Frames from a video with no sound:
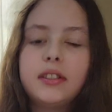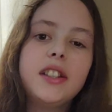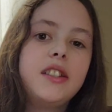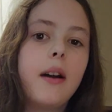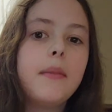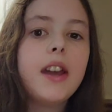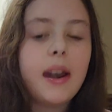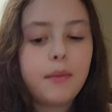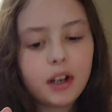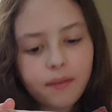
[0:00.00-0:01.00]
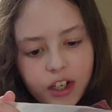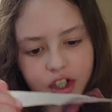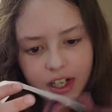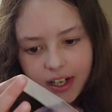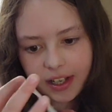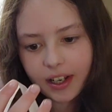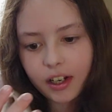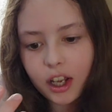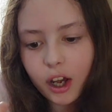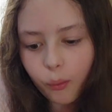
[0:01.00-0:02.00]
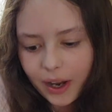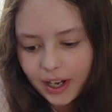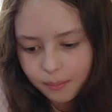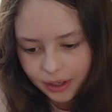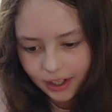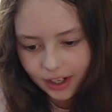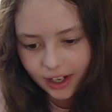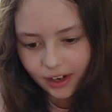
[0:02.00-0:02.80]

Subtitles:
It's yummy, and I'm gonna finish eating it. Wait a minute.